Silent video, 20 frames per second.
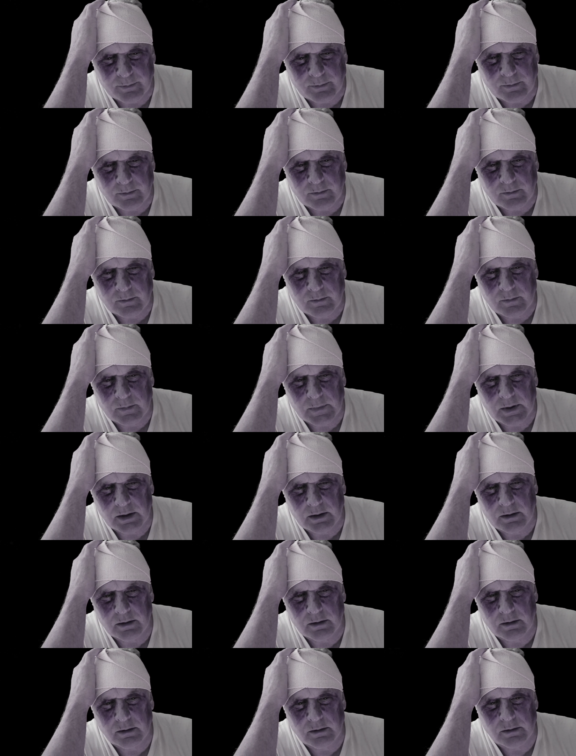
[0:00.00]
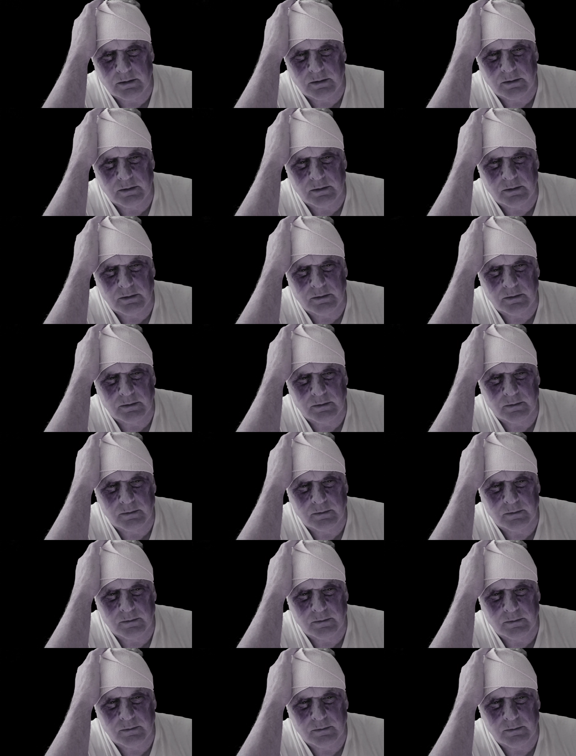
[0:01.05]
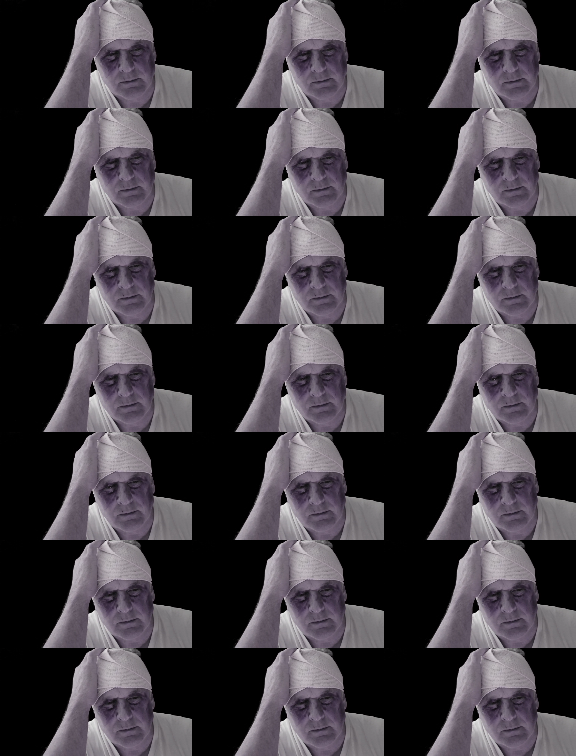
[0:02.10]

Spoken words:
[no speech]